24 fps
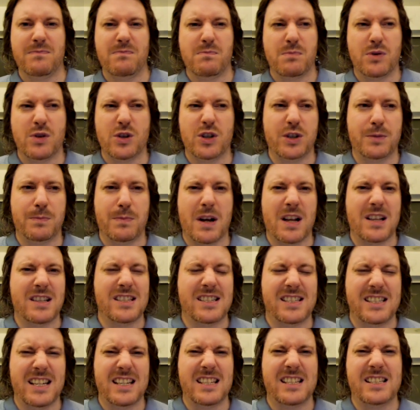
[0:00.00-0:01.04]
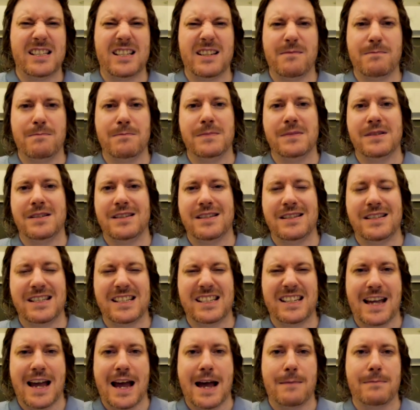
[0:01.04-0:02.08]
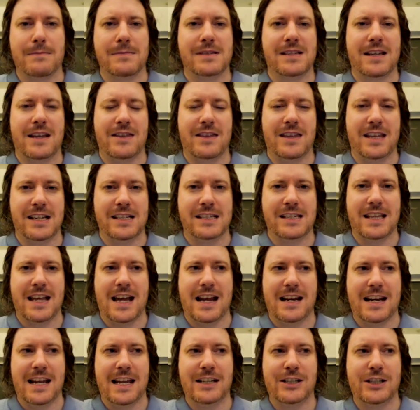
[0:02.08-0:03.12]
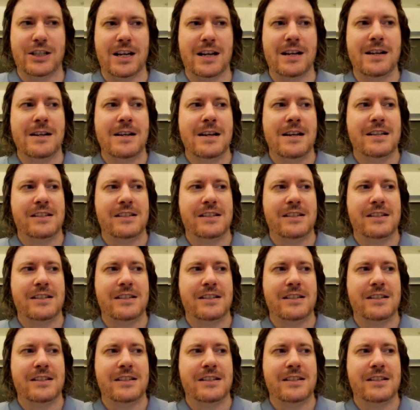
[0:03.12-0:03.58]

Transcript: push-button systems, scams, and things of that nature.